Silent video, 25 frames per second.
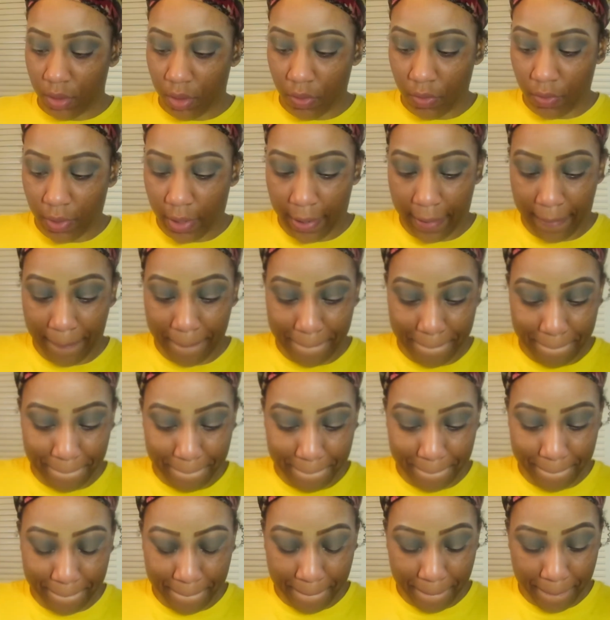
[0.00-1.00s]
Okay,
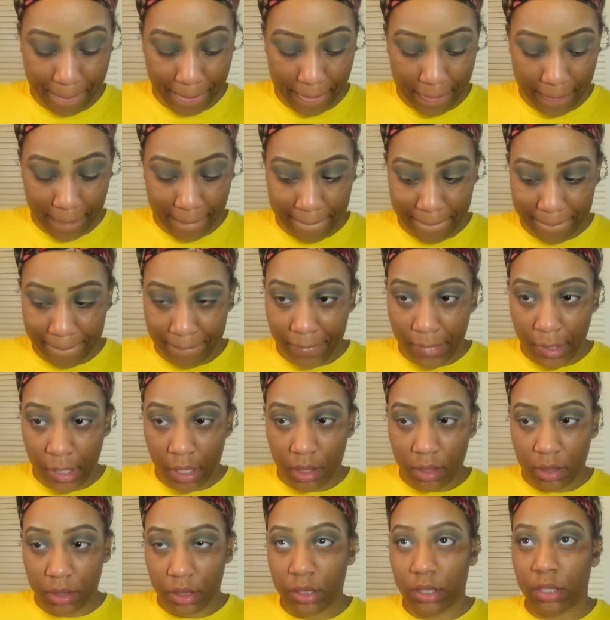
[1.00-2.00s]

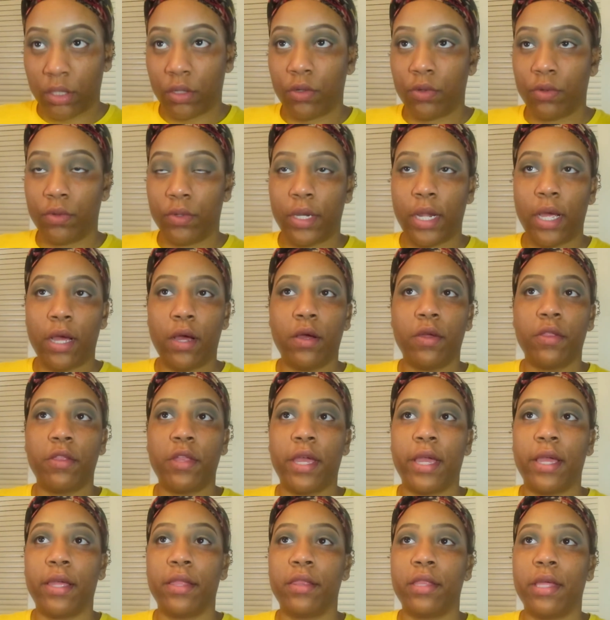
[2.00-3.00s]
so now
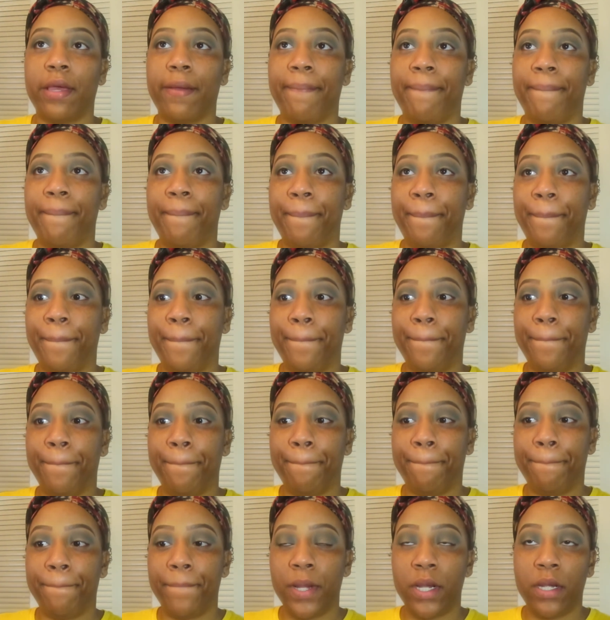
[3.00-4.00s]
that that
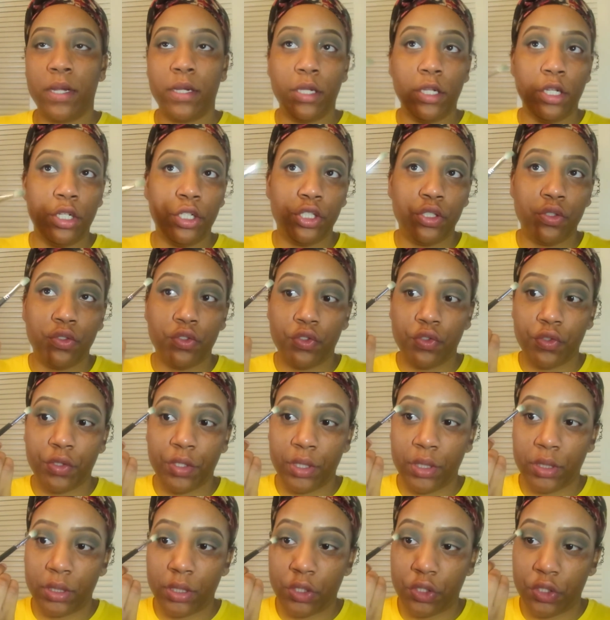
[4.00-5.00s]
initial
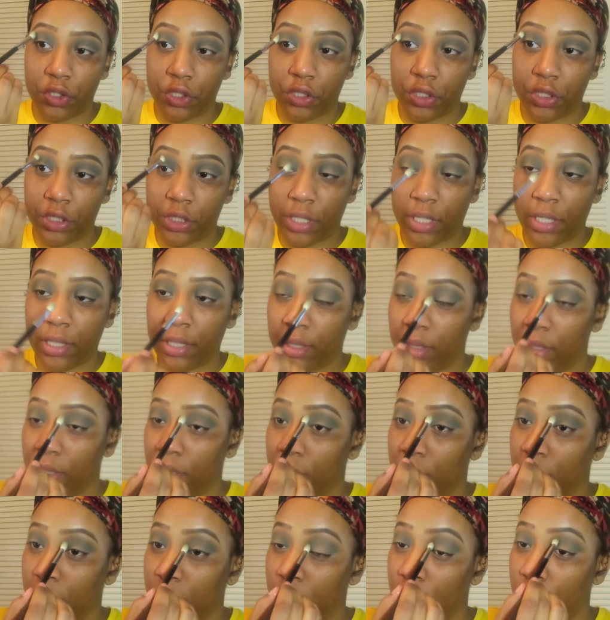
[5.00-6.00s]
transition shade
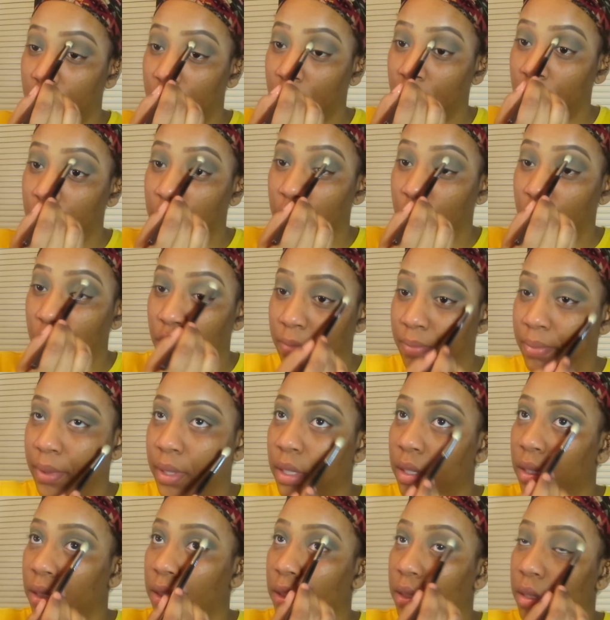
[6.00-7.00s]
is a little
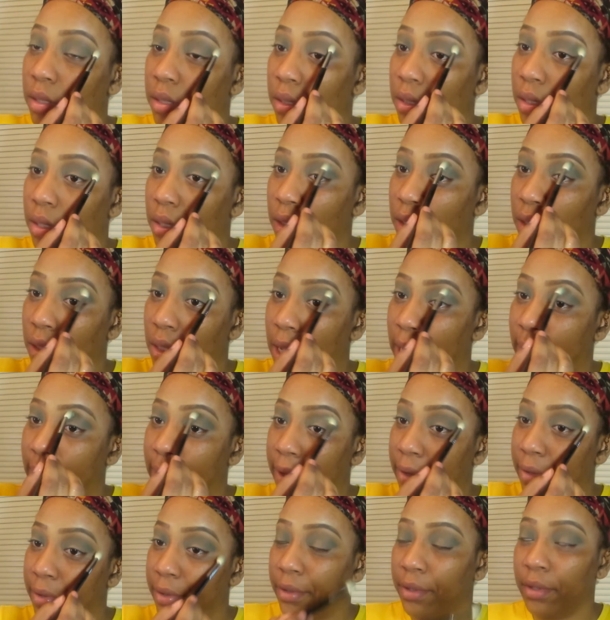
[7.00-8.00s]
bit
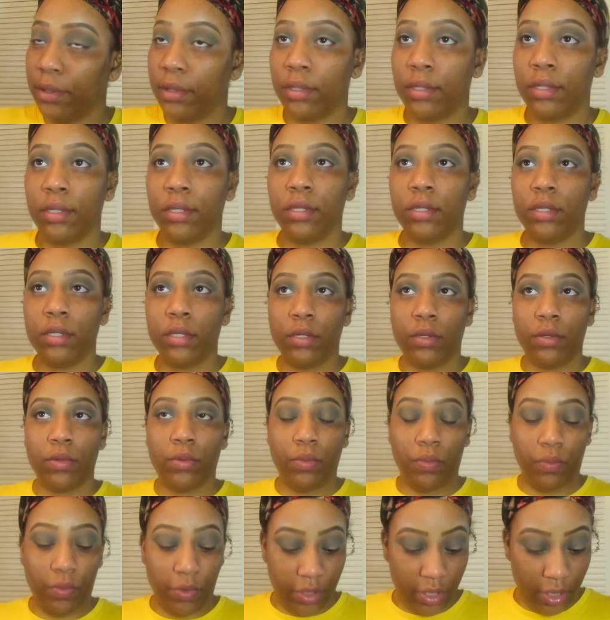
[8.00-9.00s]
lighter
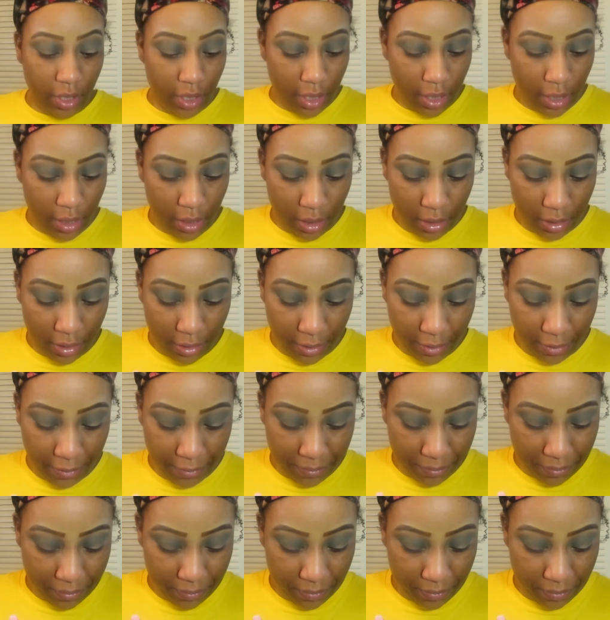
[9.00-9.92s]
with the color,